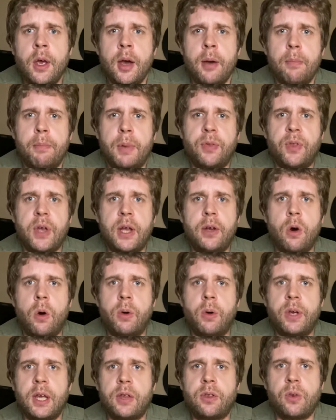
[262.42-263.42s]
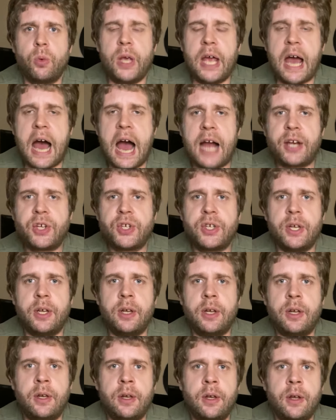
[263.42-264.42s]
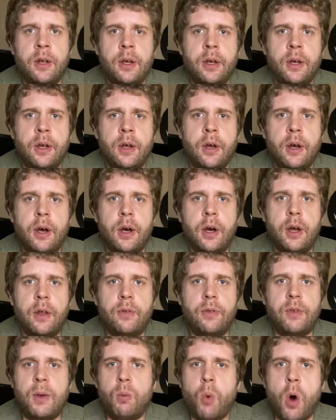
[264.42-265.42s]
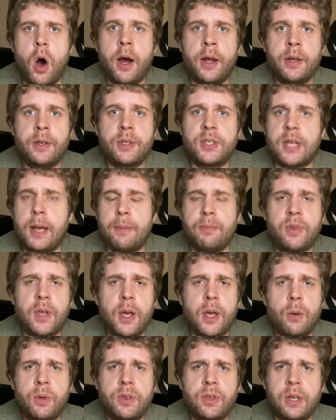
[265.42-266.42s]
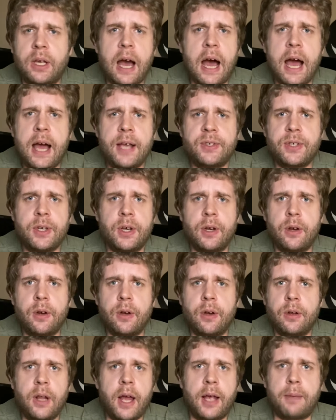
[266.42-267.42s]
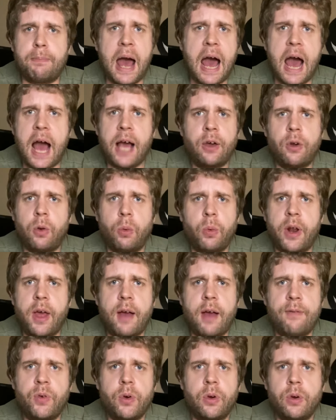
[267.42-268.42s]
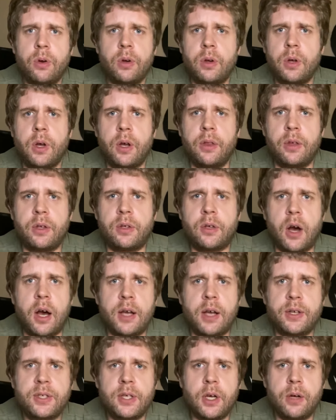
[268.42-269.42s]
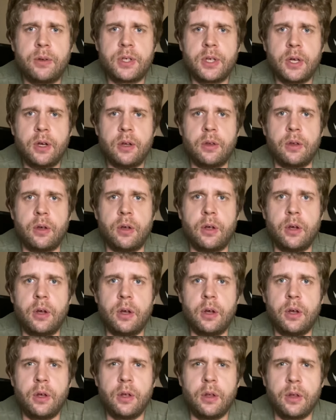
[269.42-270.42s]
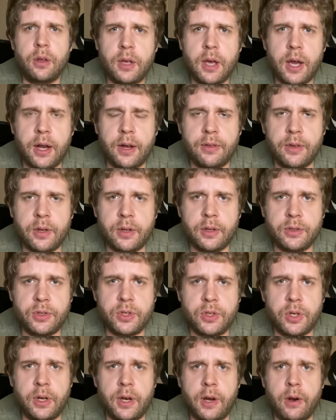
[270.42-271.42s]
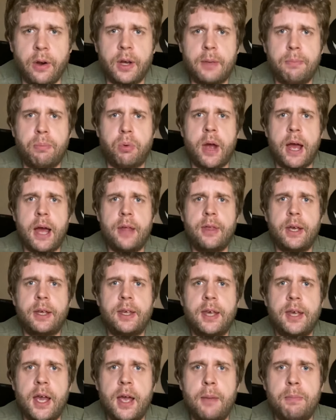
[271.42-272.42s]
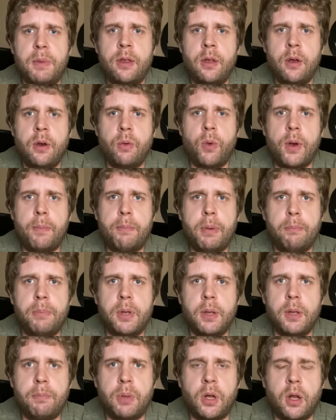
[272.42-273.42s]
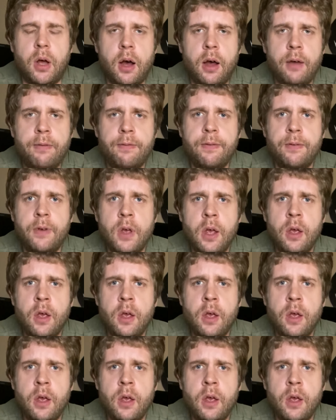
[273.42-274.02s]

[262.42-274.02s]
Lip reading: but they don't get the reaction they want. Same thing with the guys there, like Mac or whatever, the toss outs there, the kind of the generic brand that came in there ripping people off.